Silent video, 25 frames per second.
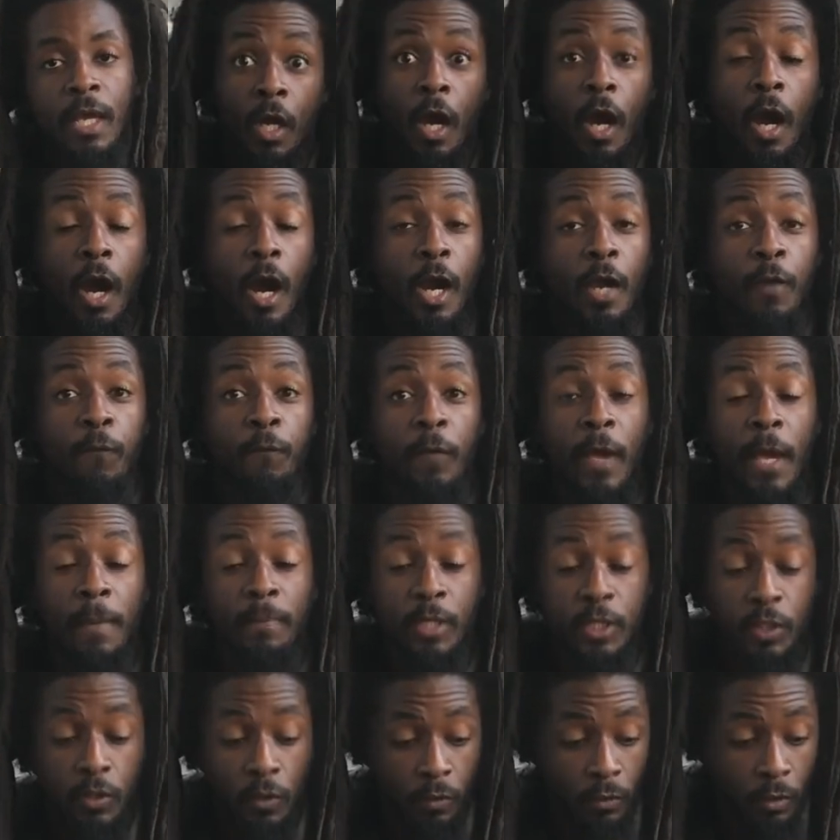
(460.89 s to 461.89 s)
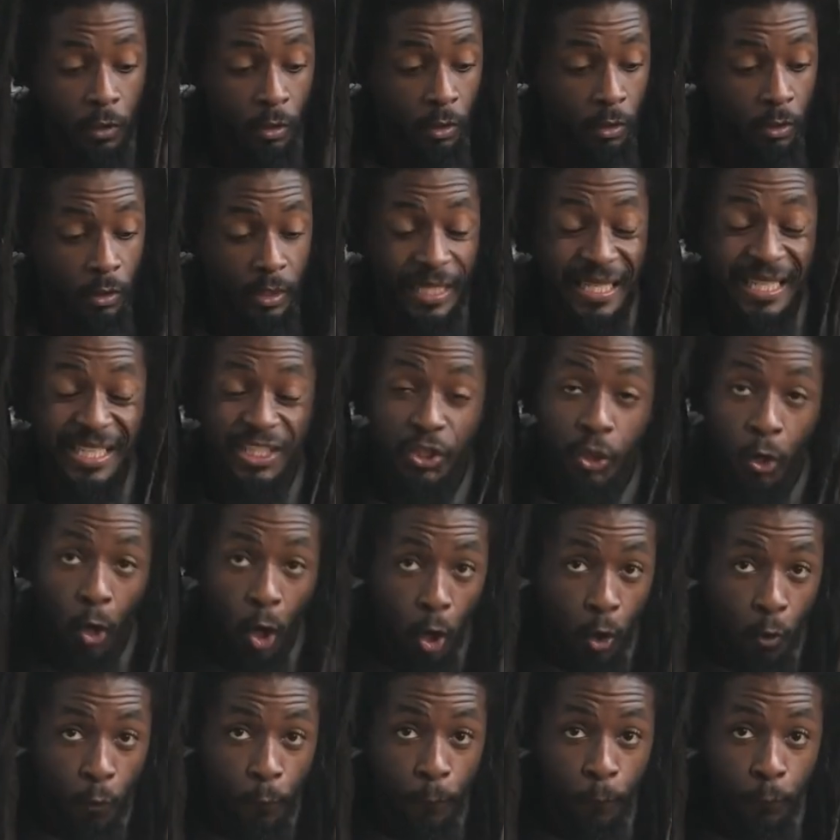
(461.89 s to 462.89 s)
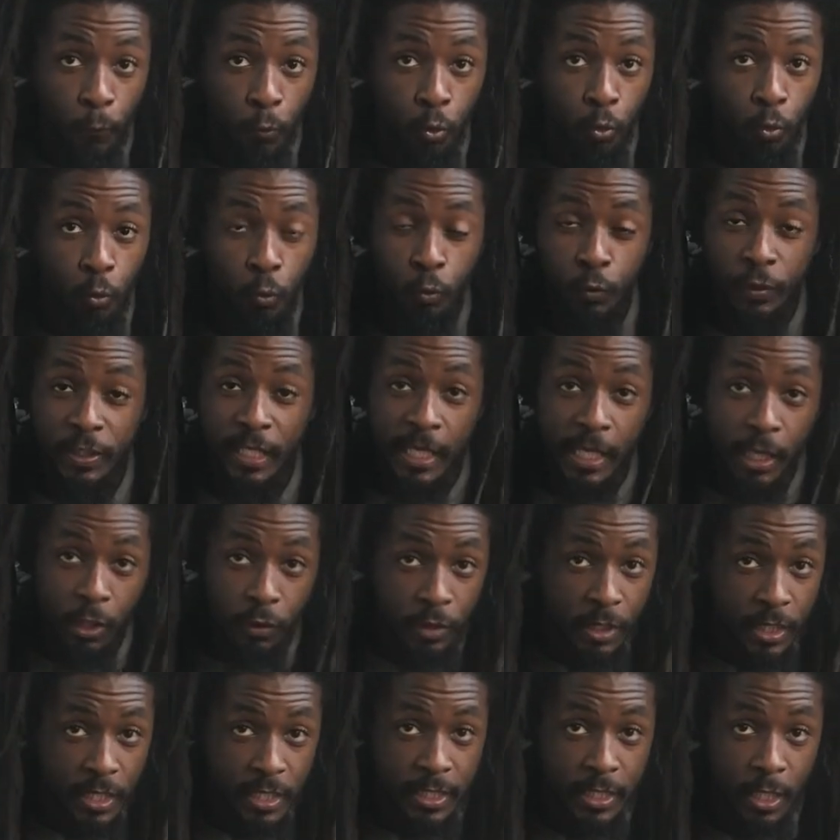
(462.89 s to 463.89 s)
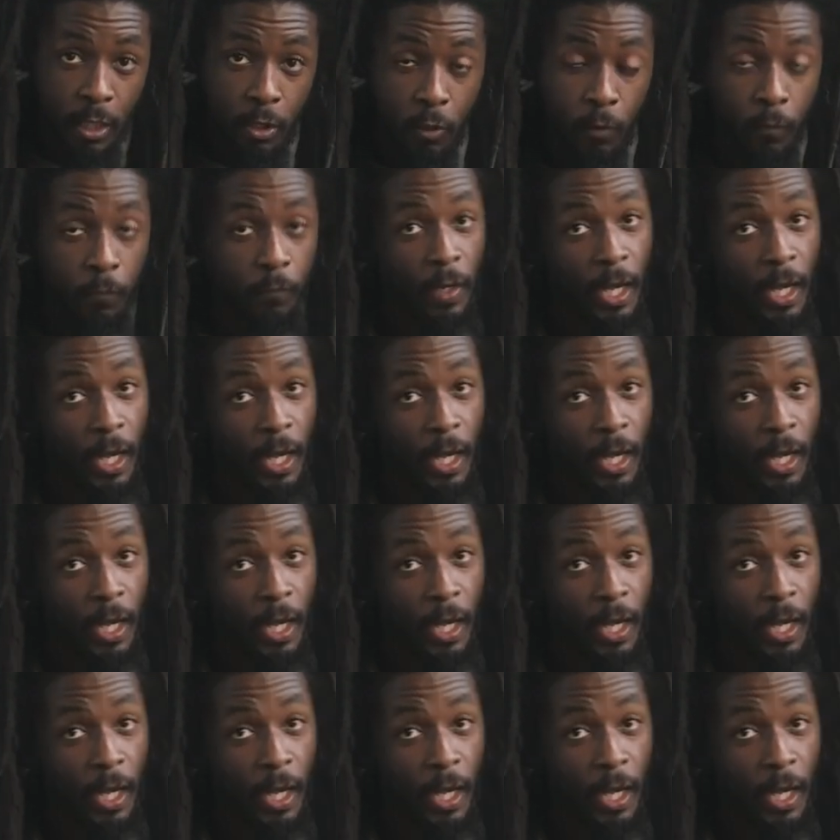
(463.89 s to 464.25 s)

All right, family, so look, eat your earth foods, heal yourself.